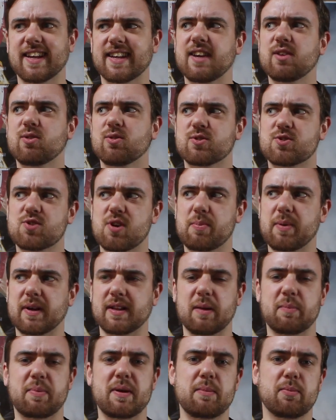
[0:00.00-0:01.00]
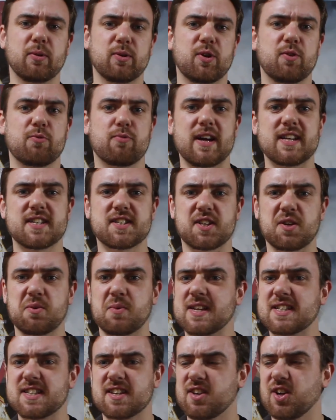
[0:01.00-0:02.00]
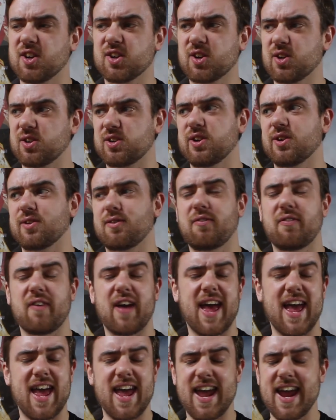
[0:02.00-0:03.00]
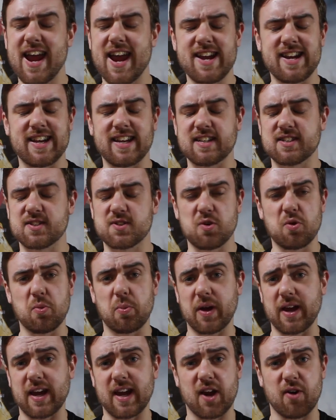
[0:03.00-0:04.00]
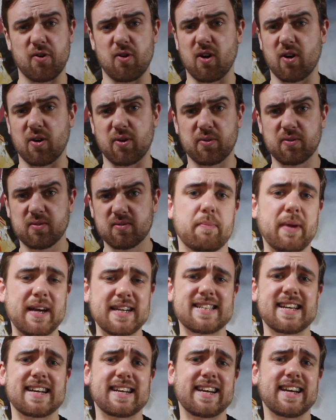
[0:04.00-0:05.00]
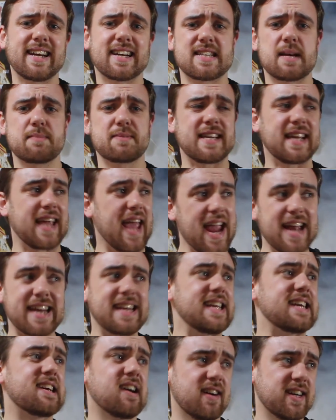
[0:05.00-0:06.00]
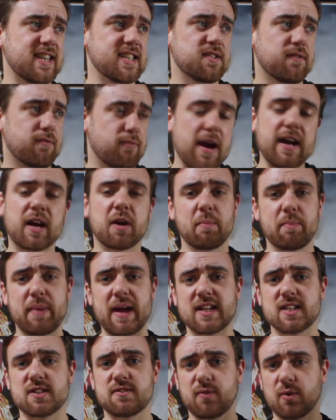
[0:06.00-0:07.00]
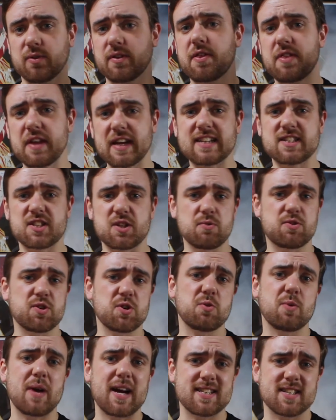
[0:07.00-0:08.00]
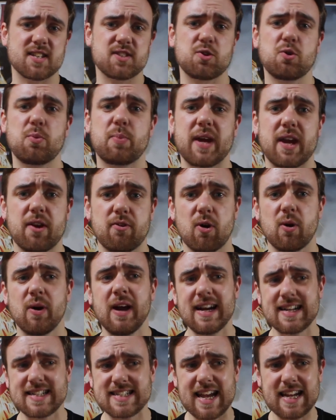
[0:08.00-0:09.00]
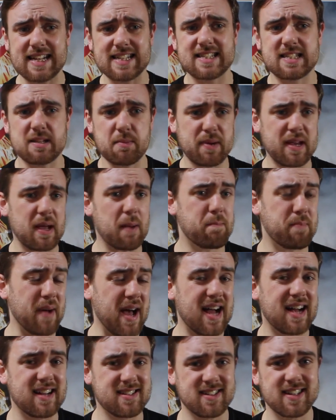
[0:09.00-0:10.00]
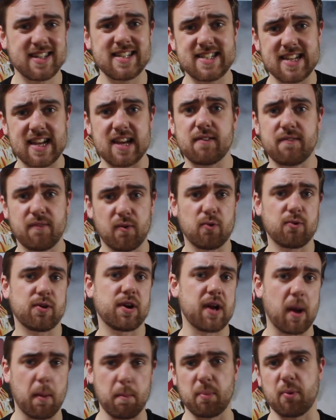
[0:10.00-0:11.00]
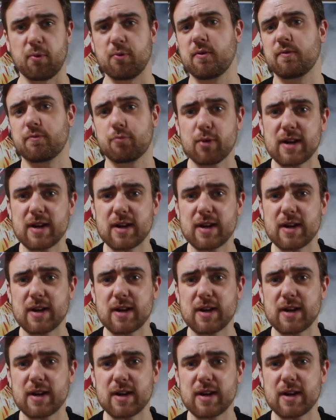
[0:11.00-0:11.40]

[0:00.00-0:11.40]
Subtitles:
guilt-tripping the people you rescue isn't a good look for any superhero. Basically, accepting any kind of recompense for the things you do as a superhero tends to be a bad idea for a number of